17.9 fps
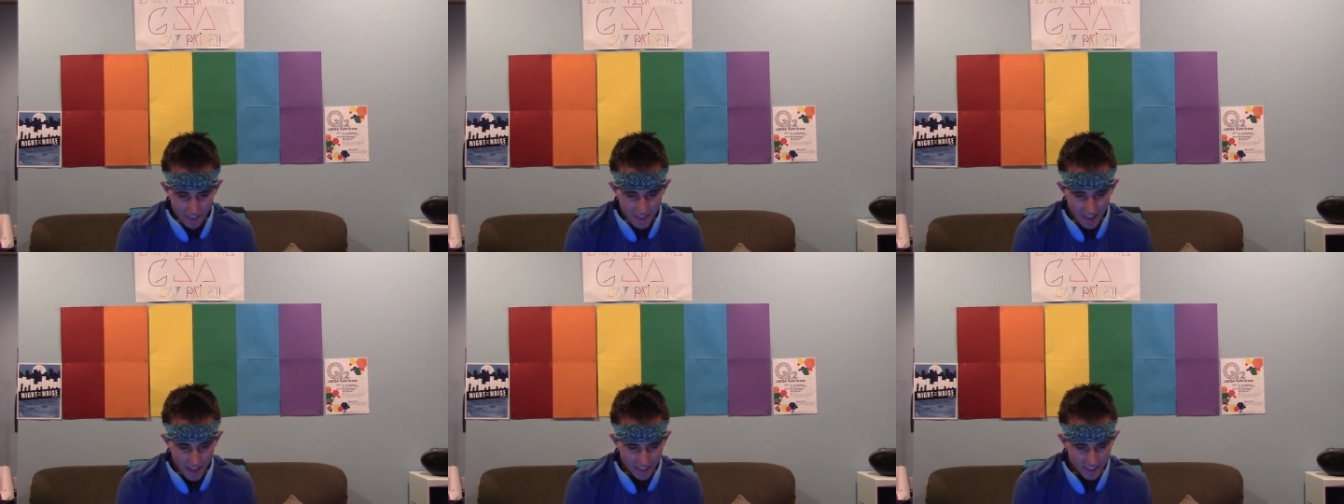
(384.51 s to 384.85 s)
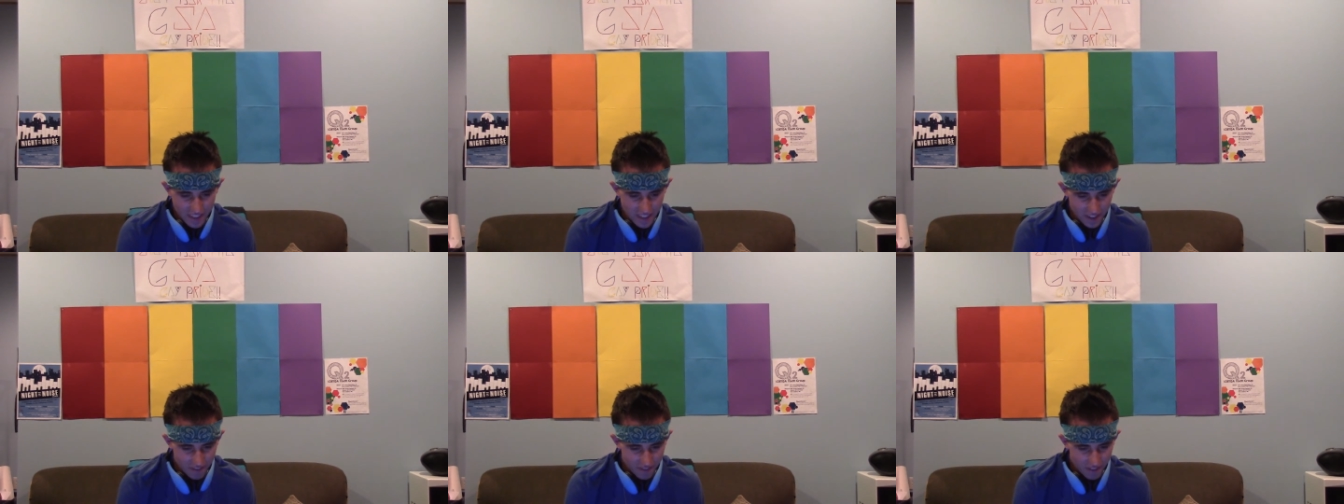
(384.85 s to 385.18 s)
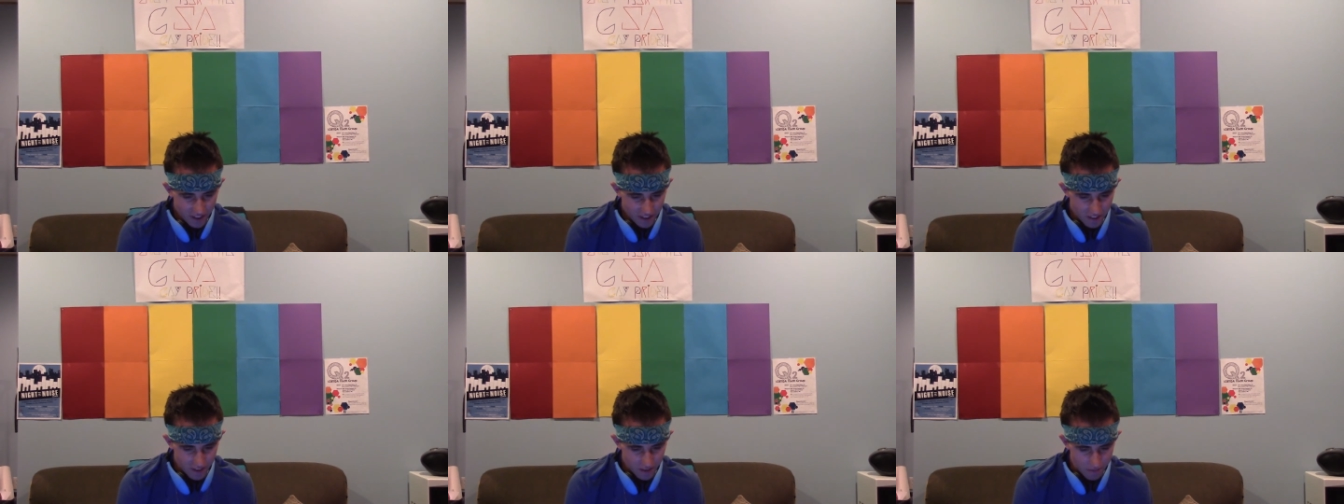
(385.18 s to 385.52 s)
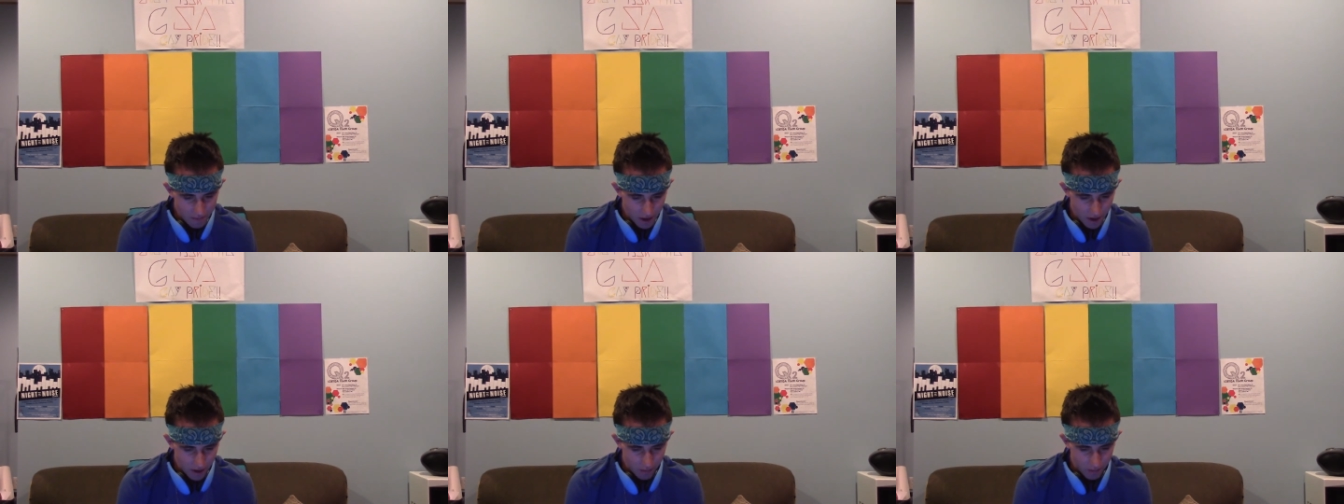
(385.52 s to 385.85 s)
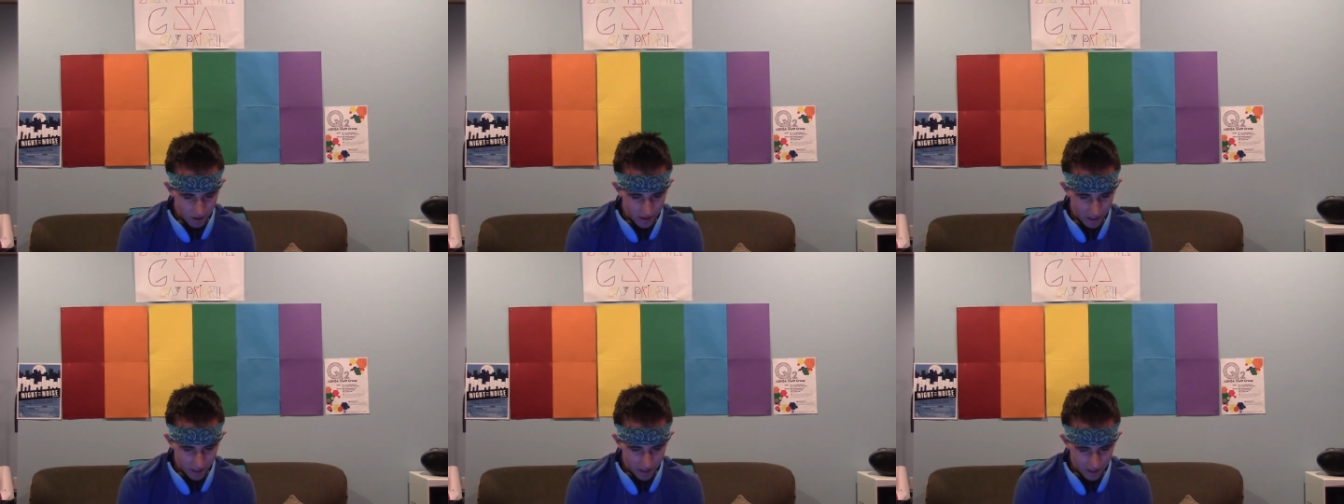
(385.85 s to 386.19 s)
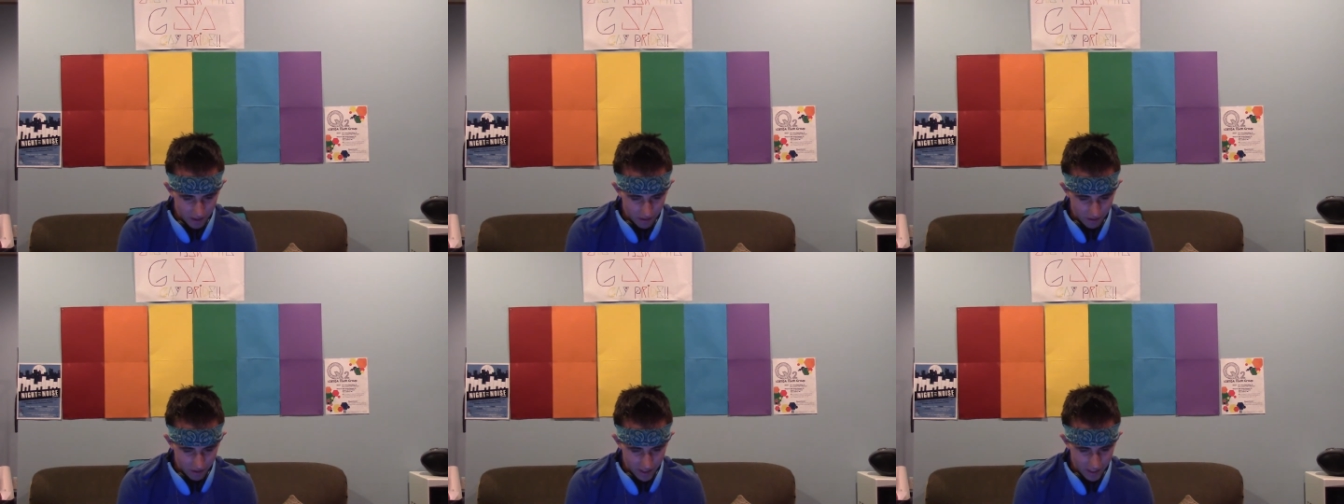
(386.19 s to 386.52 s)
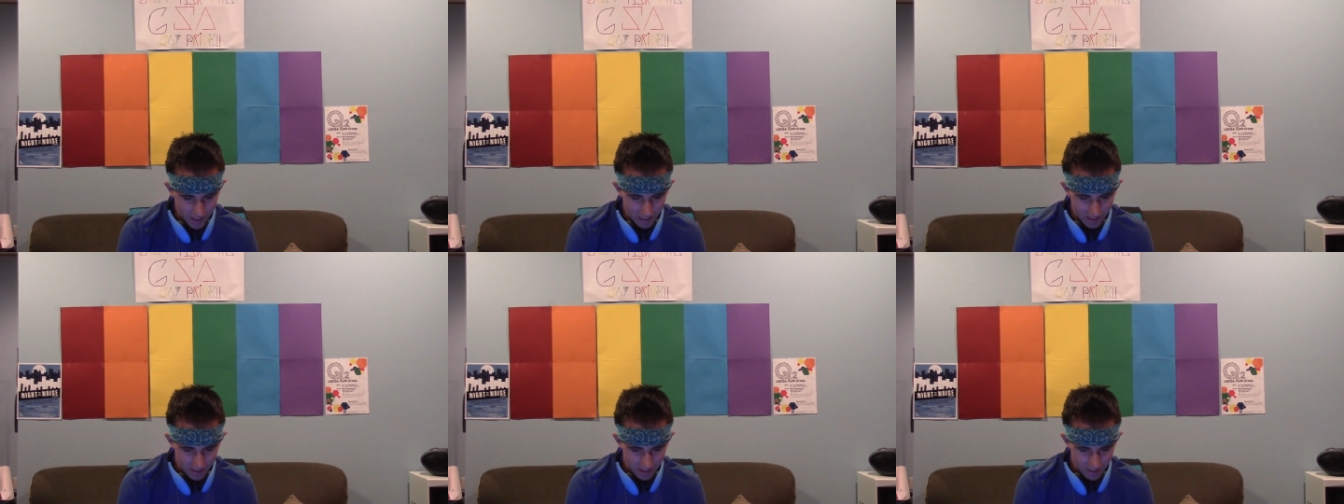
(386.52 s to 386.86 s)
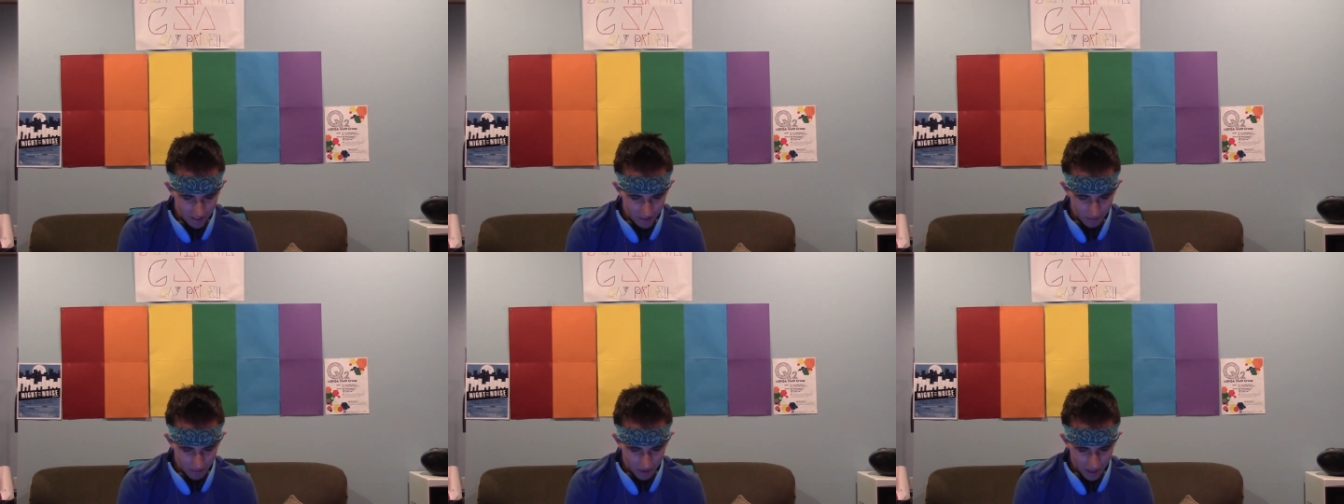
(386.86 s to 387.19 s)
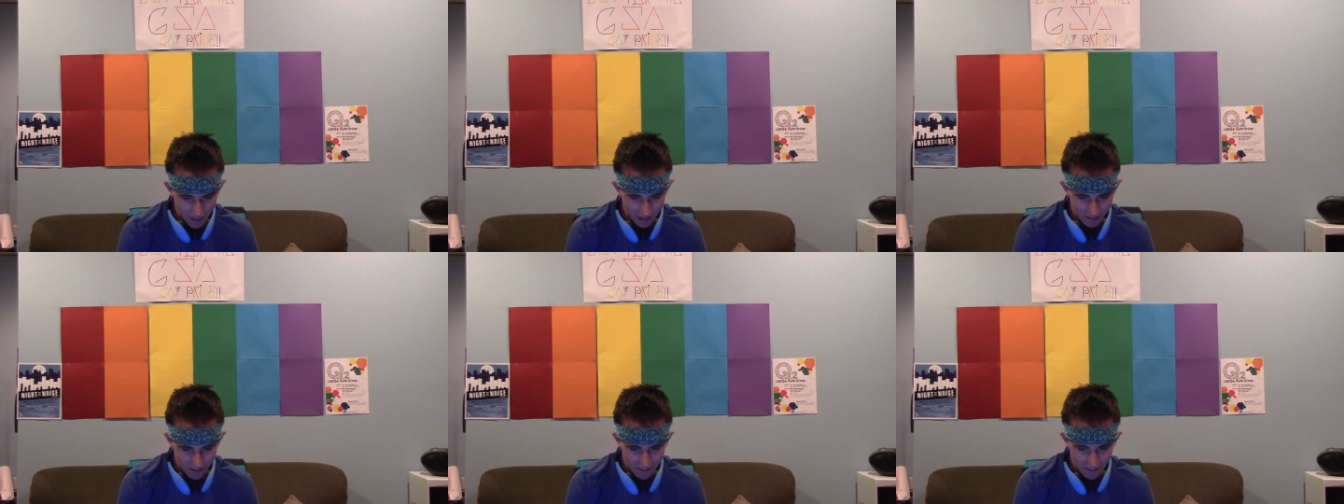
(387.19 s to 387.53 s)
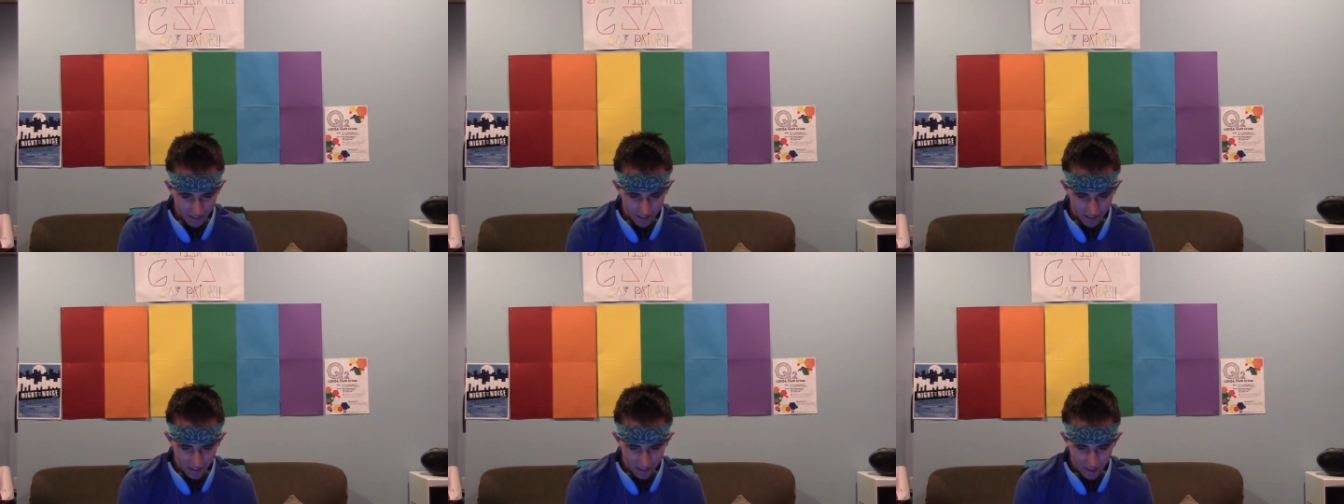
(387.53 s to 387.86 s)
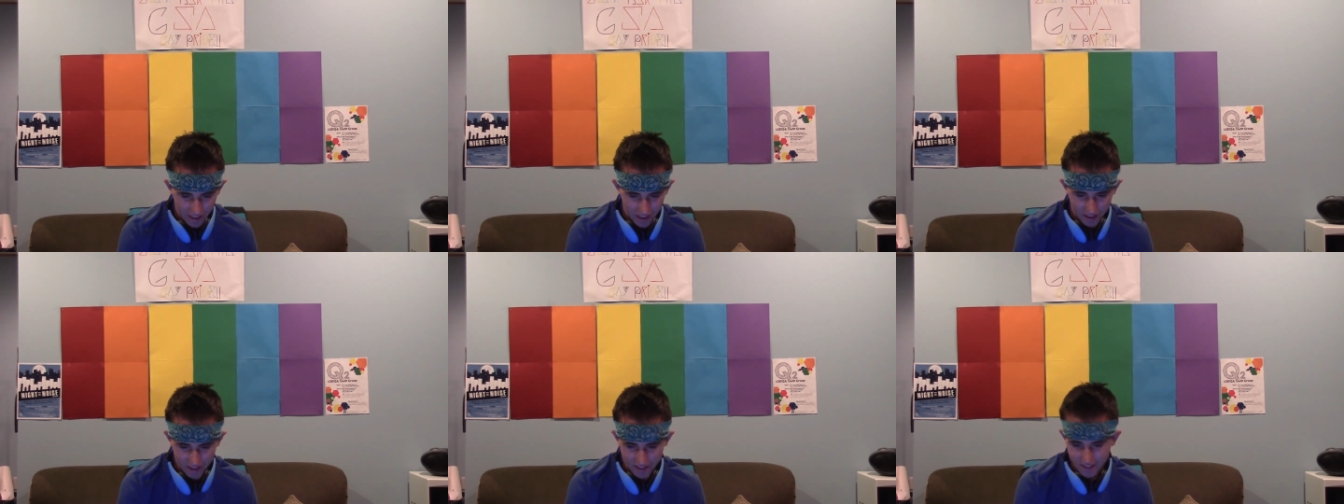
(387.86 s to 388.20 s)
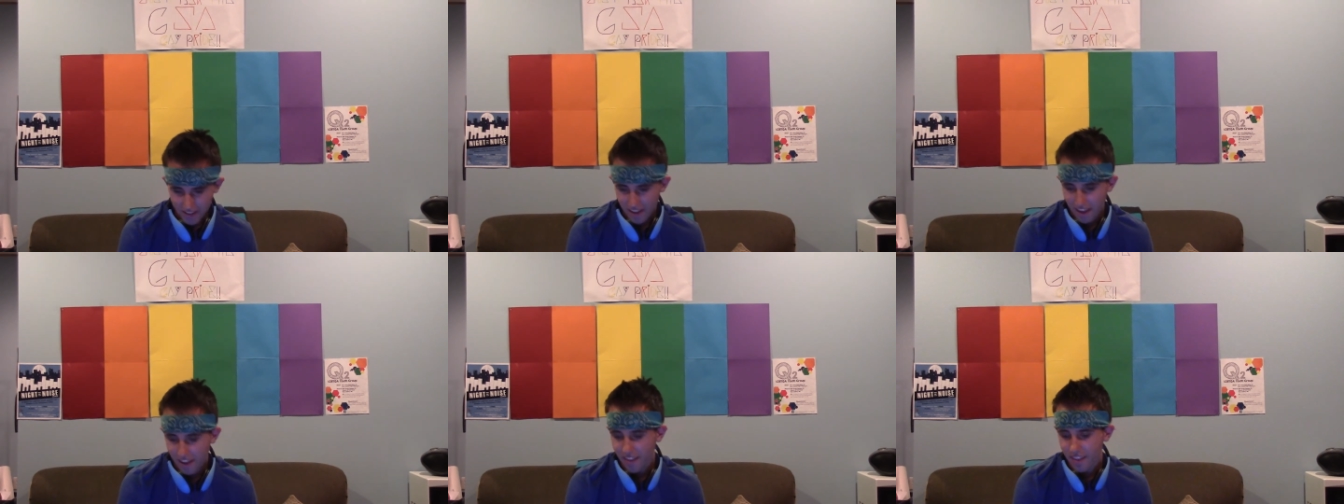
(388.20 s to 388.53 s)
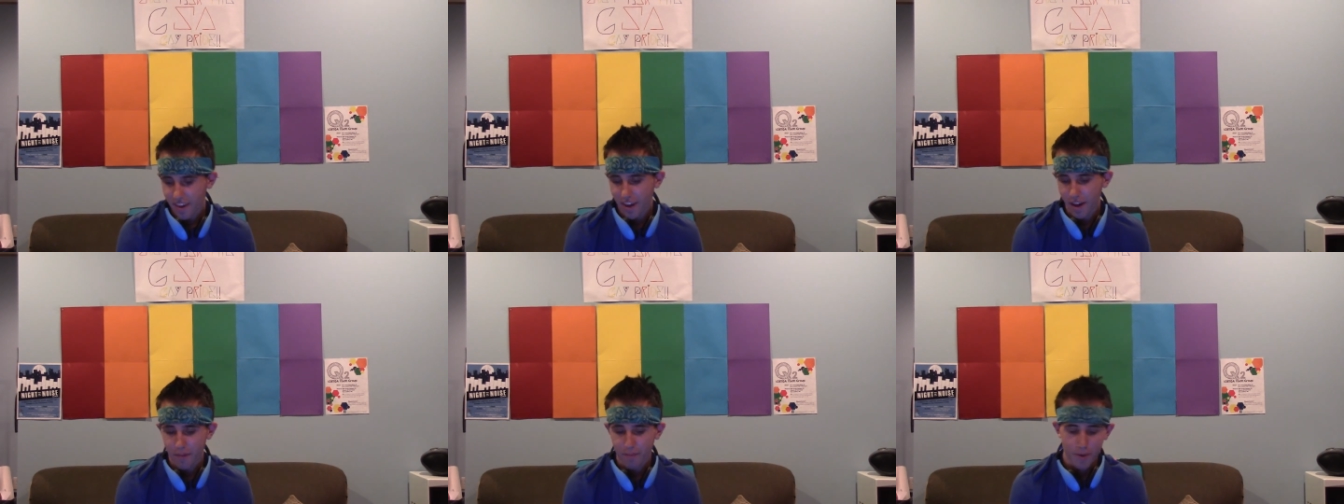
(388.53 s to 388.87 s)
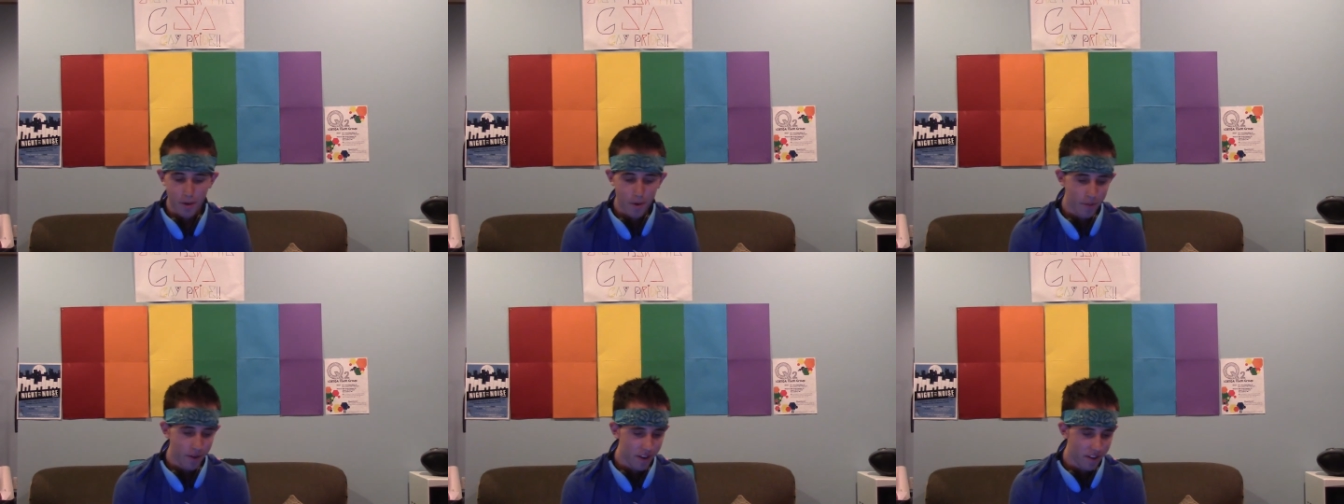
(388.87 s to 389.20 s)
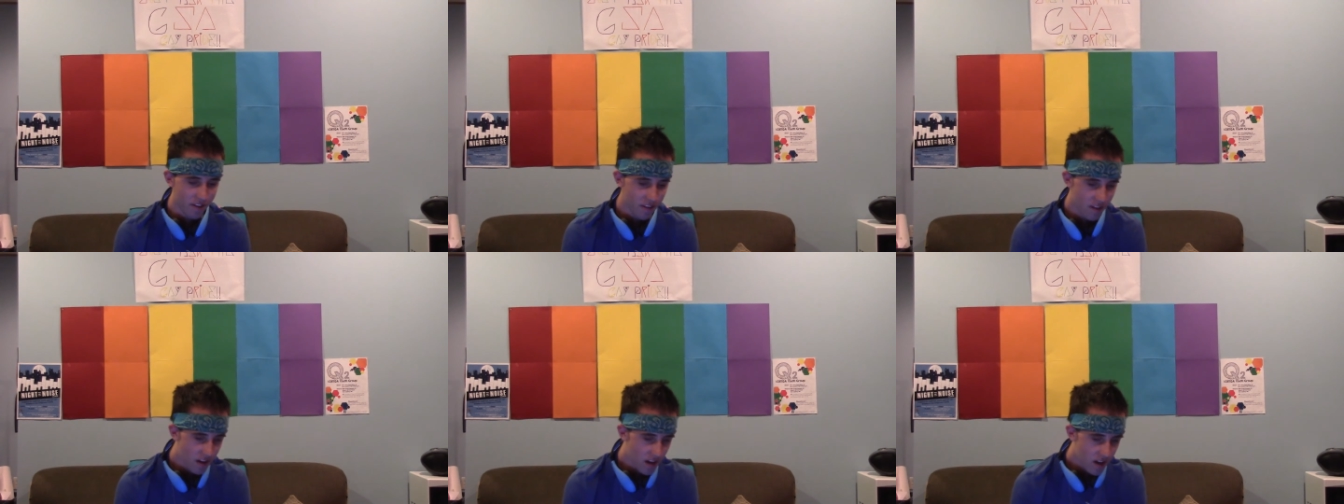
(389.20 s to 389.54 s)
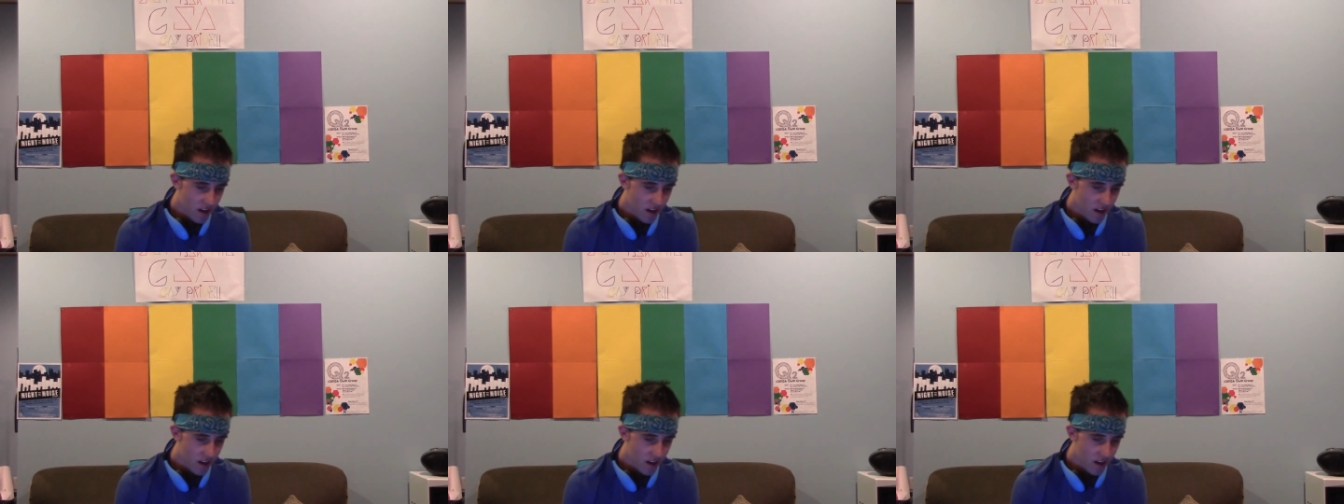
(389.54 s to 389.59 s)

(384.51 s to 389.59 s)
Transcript: That's the face he made when I when he did something accident, accidentally on purpose.